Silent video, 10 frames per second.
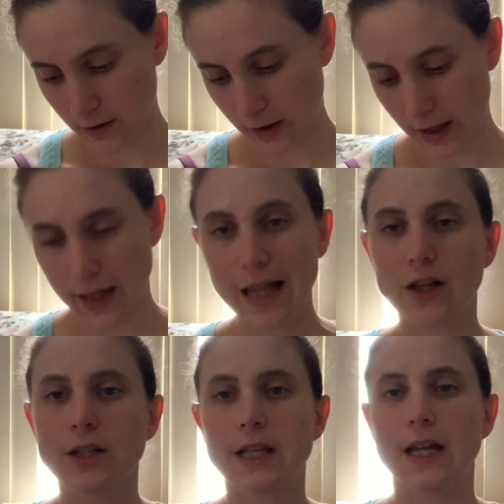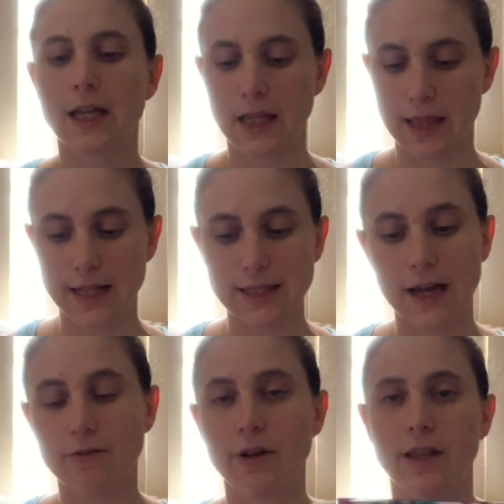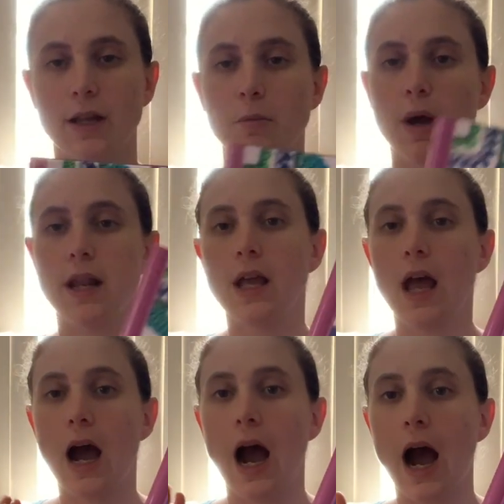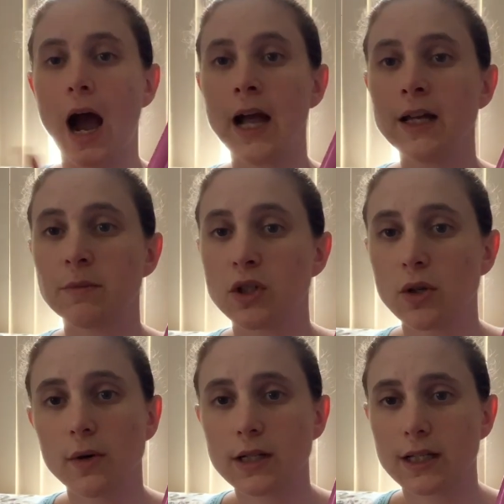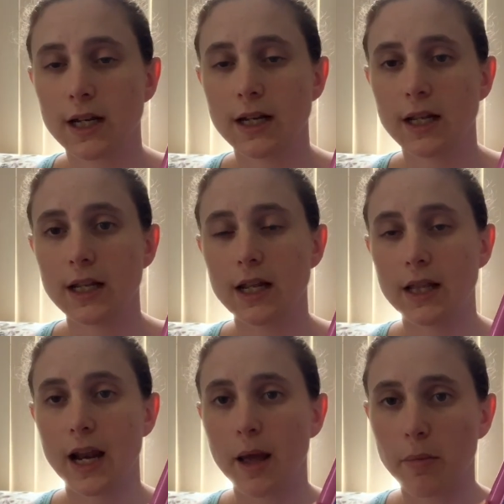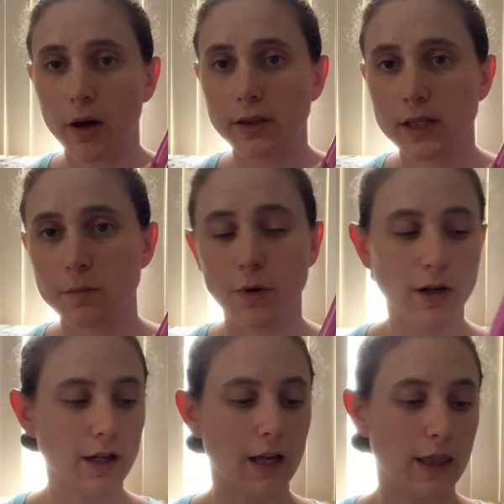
Okay, that looks like that's everything, but I am so excited that I bought this book.